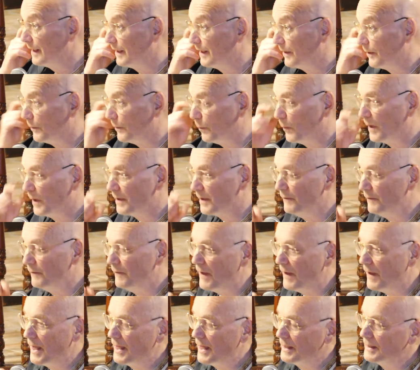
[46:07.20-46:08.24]
one
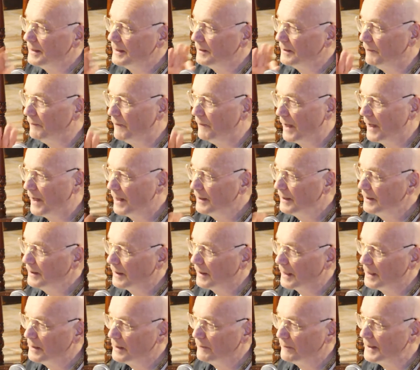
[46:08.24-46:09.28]
very, very
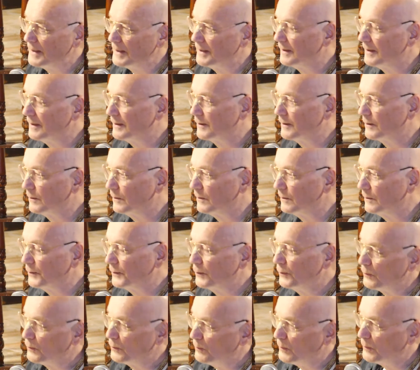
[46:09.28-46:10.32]
elevated soul
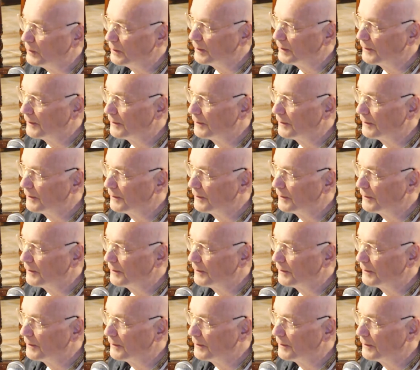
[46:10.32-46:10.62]
took birth.